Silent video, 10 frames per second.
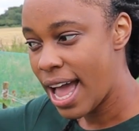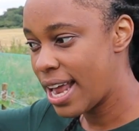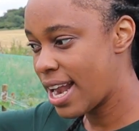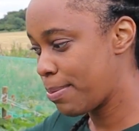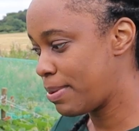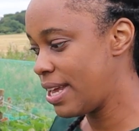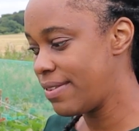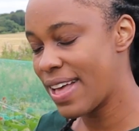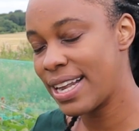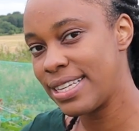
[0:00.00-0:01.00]
and I
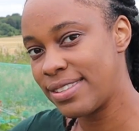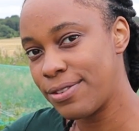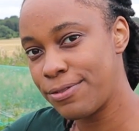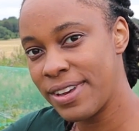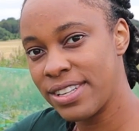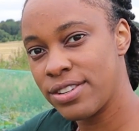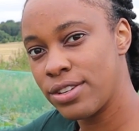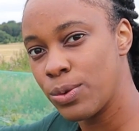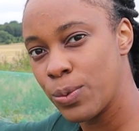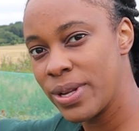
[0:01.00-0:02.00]
believe that is the
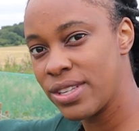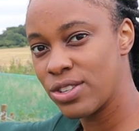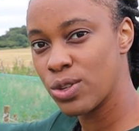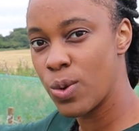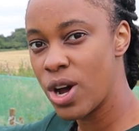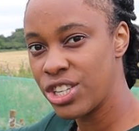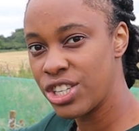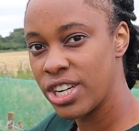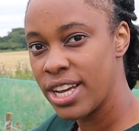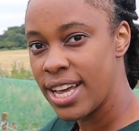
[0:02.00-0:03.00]
Victor winter
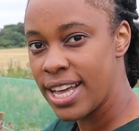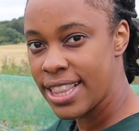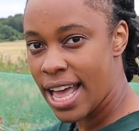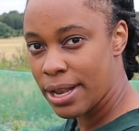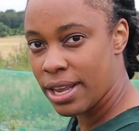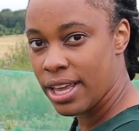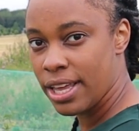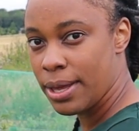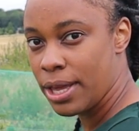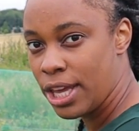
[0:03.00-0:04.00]
squash, that
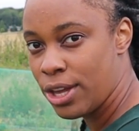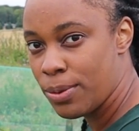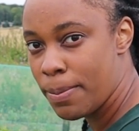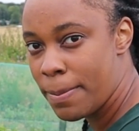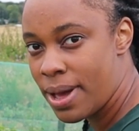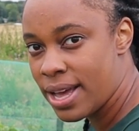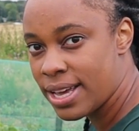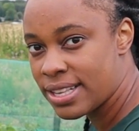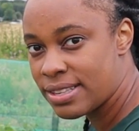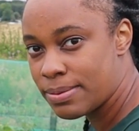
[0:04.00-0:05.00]

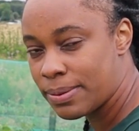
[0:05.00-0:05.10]
humongous